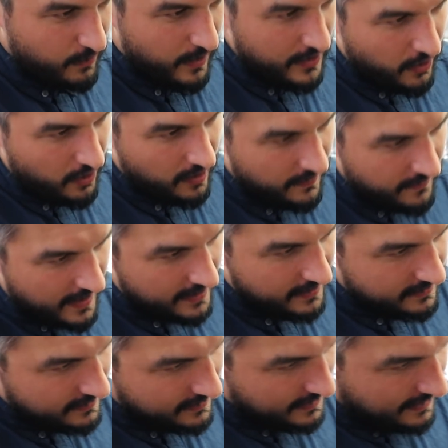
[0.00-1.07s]
why not? And
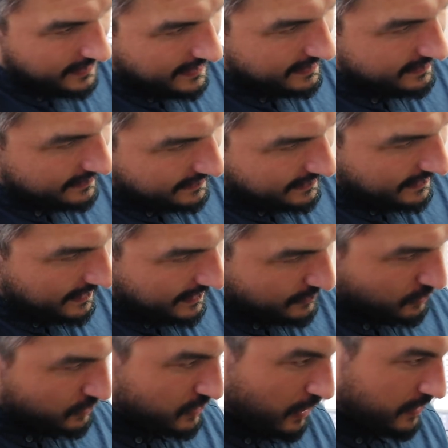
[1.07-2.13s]
then I
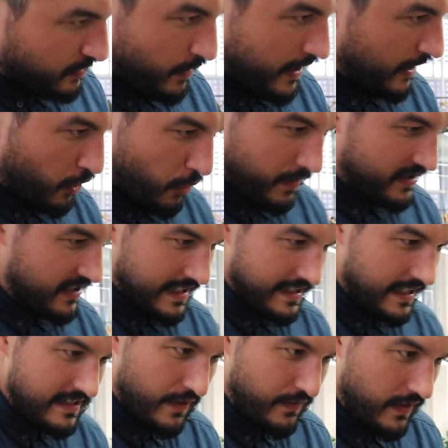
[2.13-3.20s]
just started working a couple of
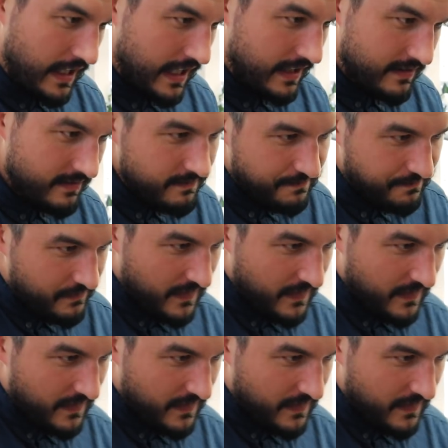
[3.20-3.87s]
Saturdays after that, and